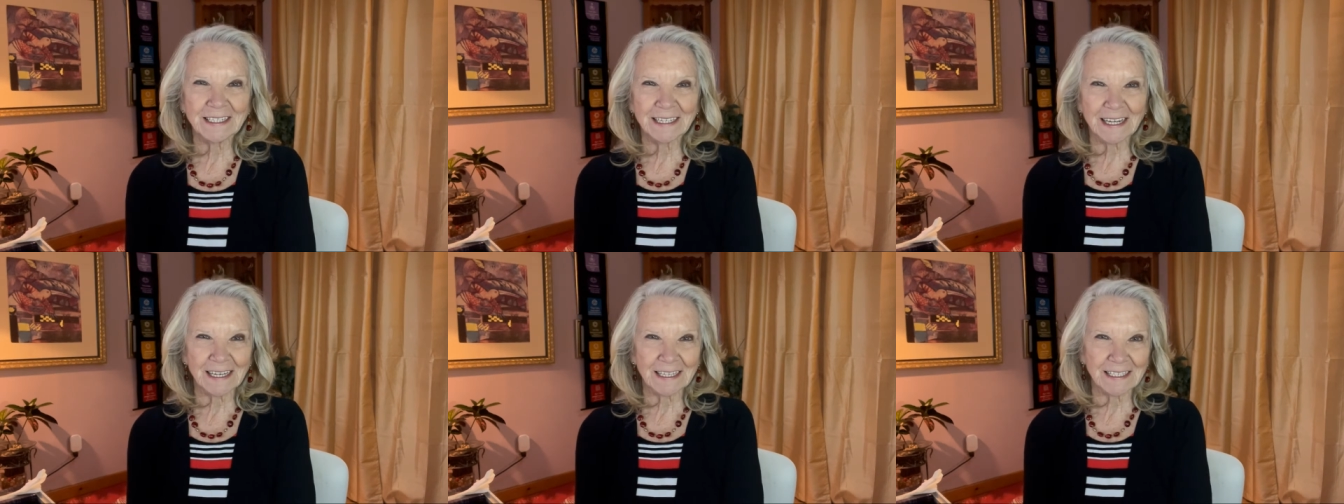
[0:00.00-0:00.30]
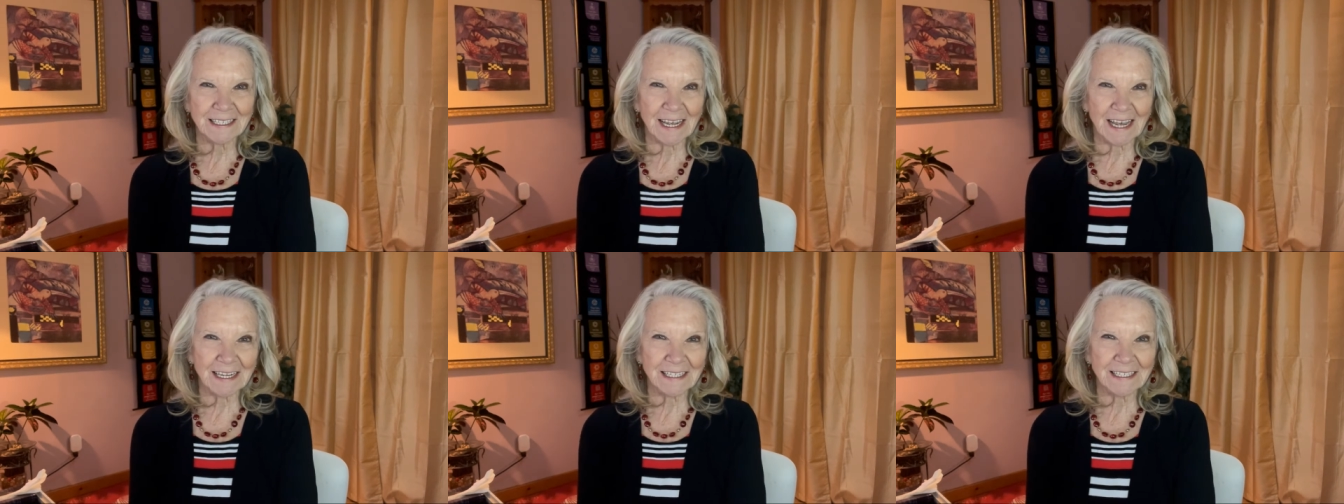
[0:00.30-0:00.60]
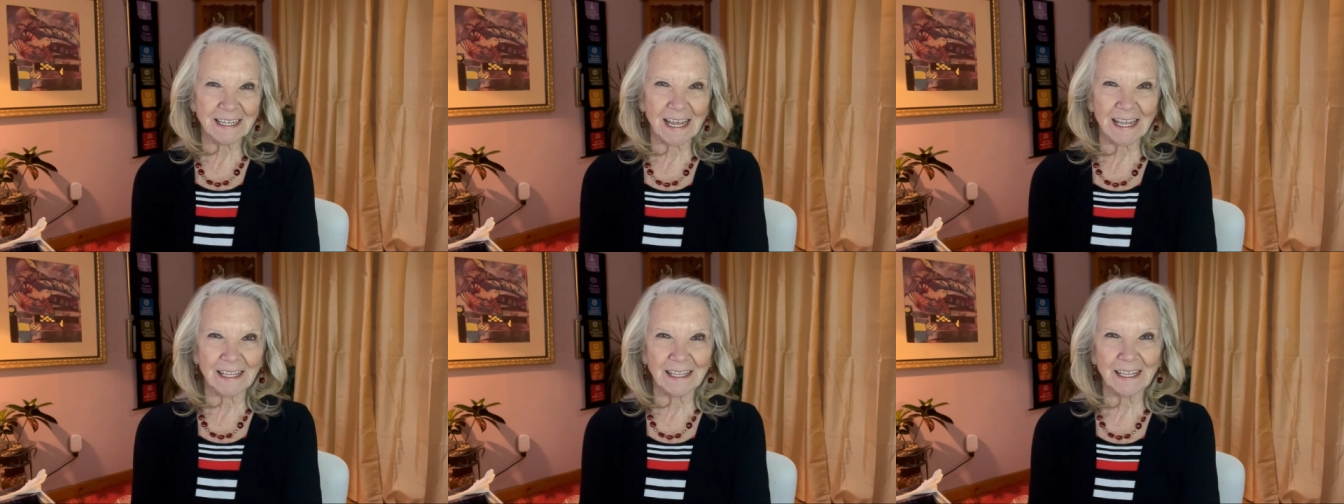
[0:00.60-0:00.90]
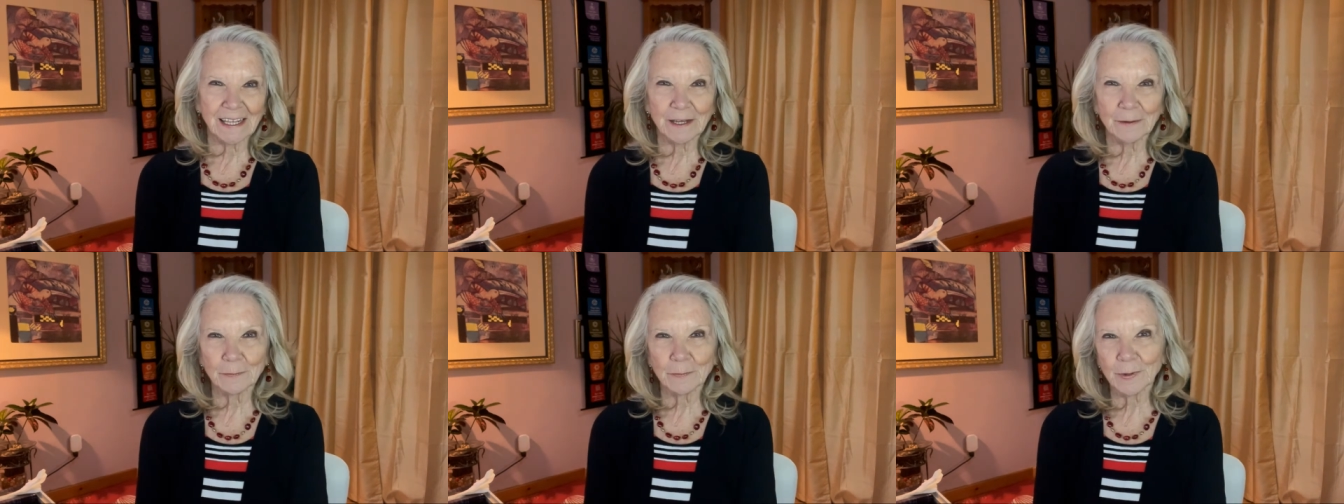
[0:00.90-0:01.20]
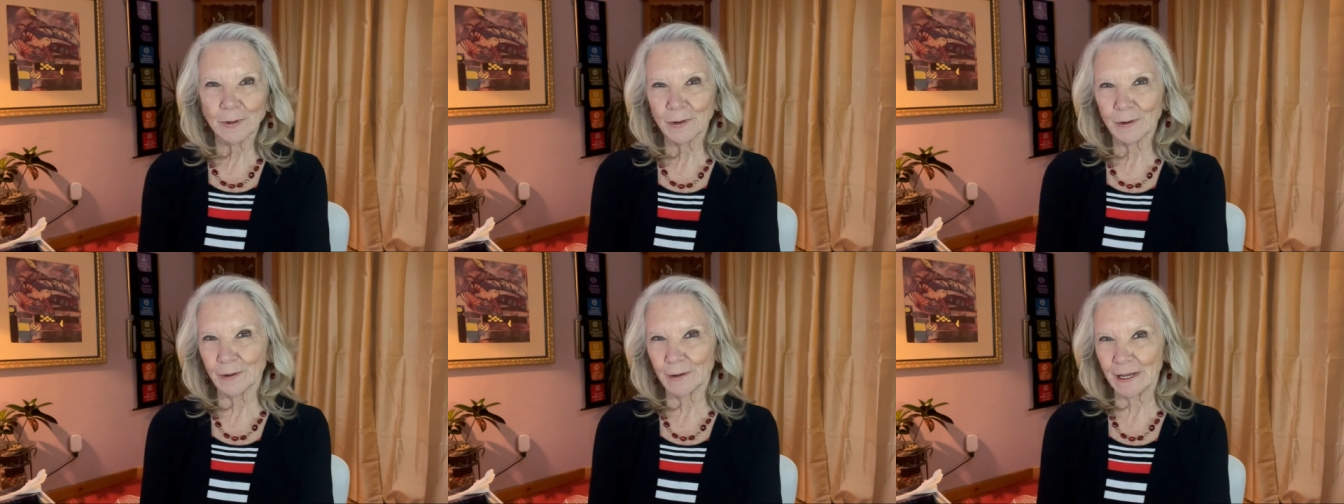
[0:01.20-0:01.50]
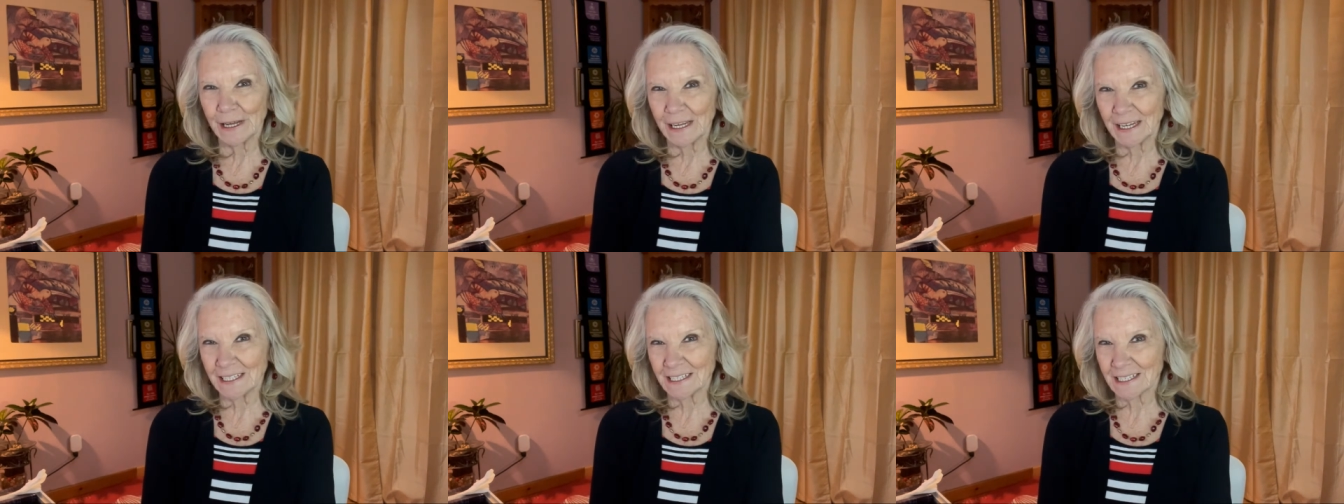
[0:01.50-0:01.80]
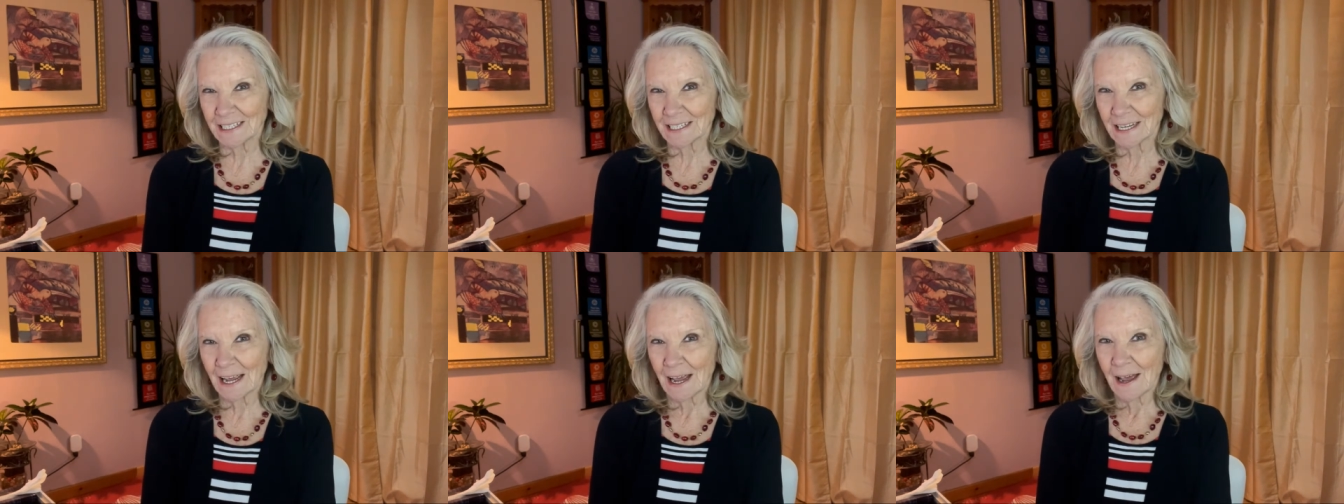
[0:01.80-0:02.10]
success and the
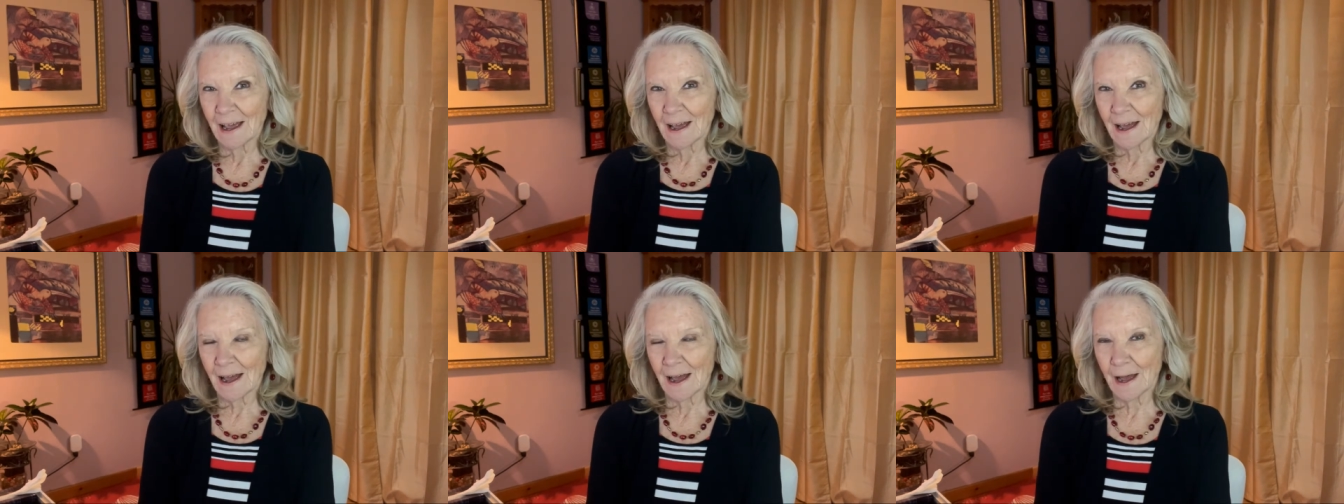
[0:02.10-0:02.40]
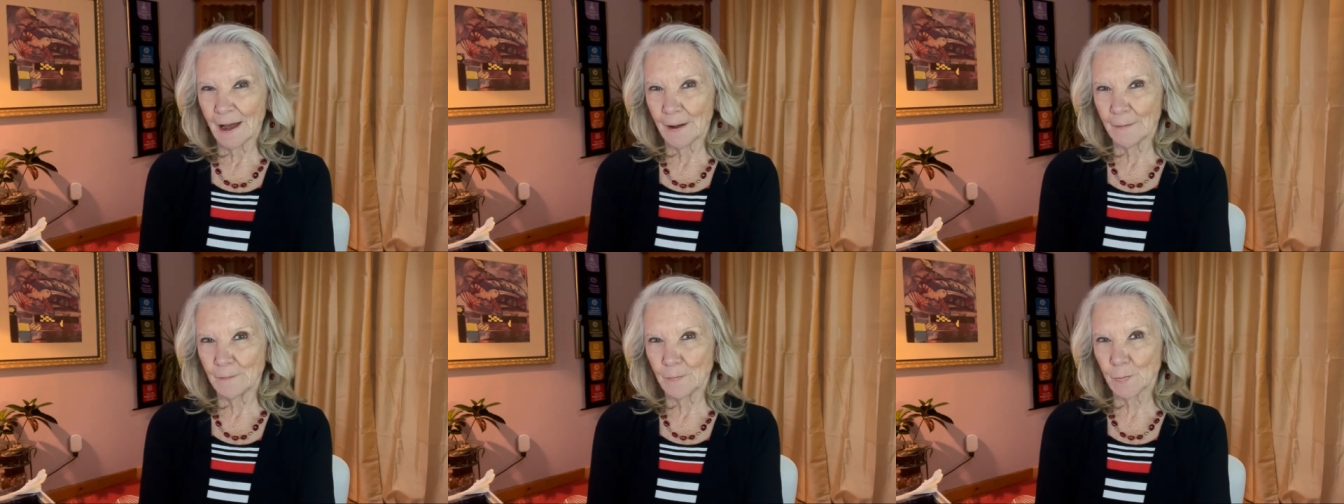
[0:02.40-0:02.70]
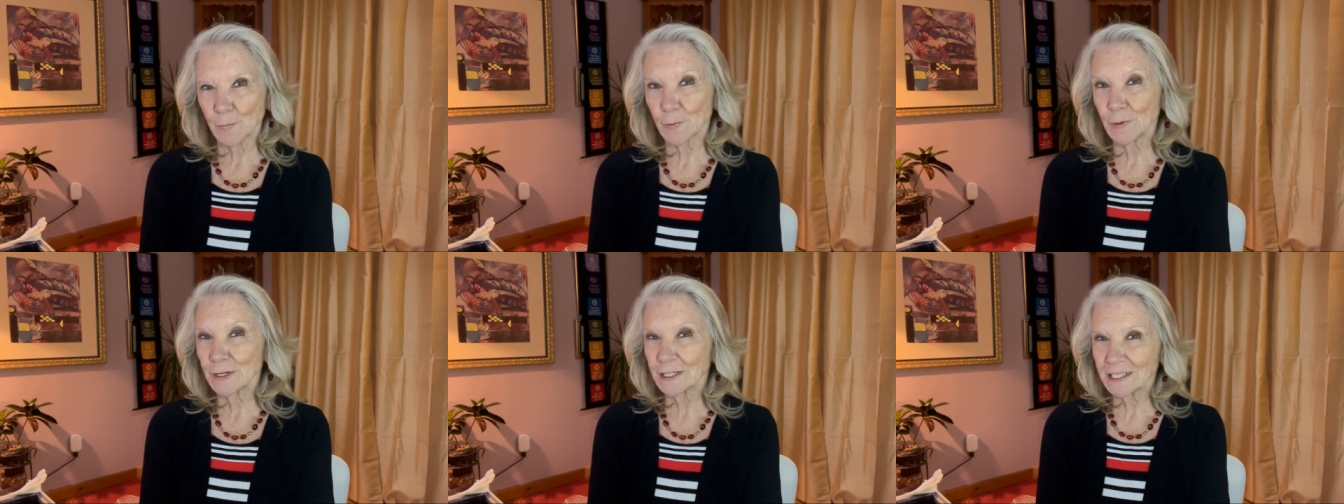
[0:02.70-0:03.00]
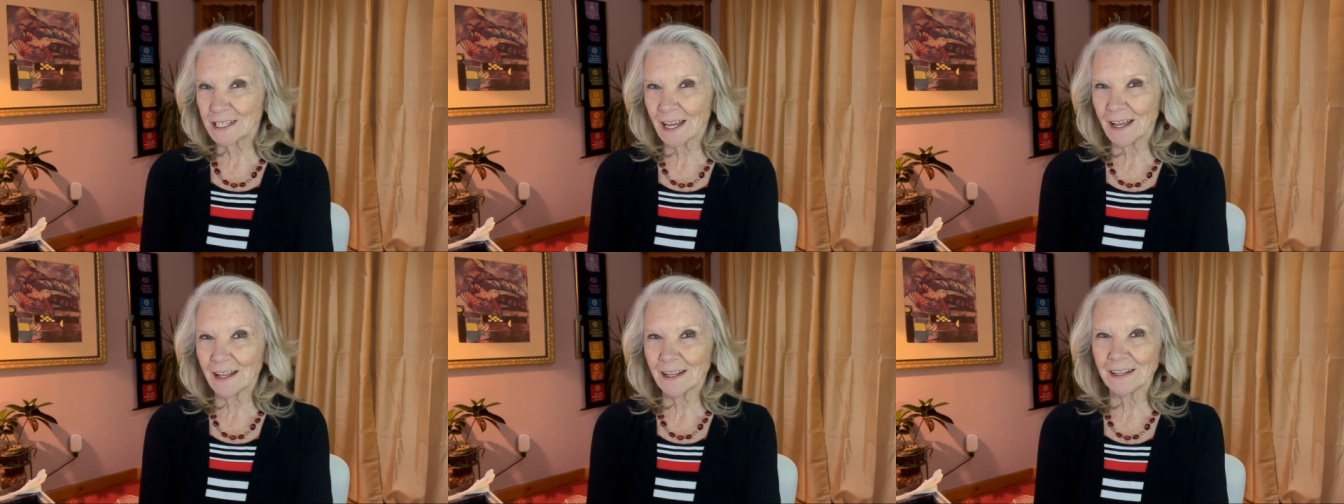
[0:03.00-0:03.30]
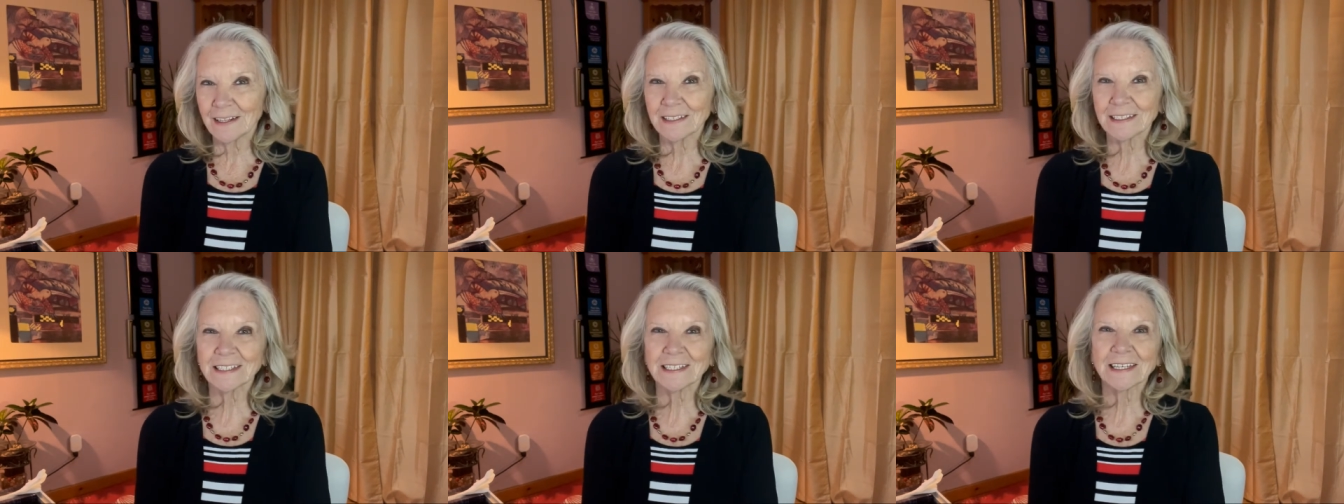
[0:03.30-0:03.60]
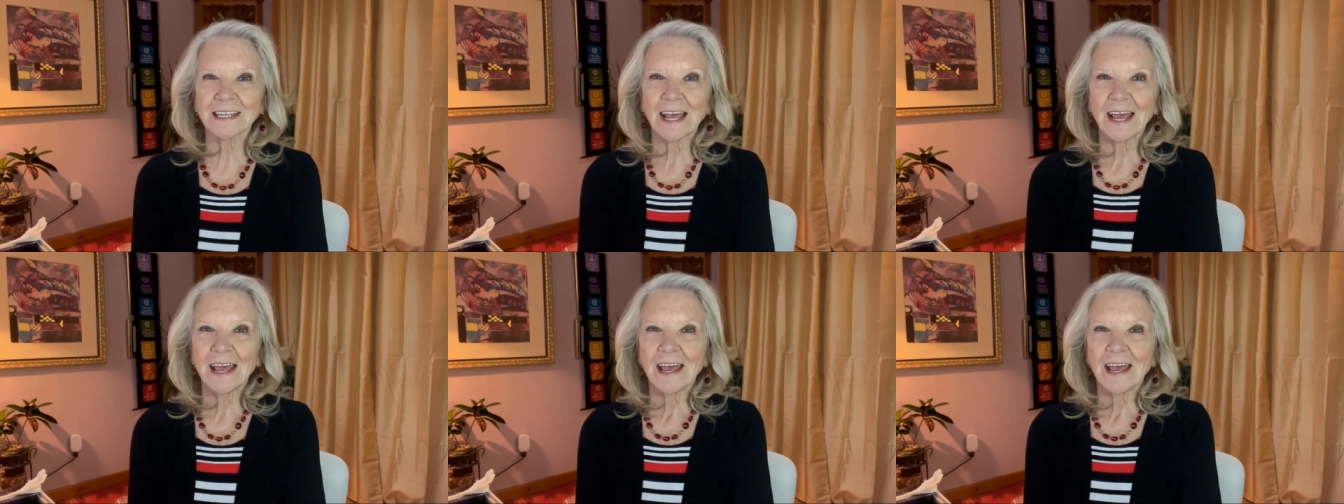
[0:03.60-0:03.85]
employee's um, results,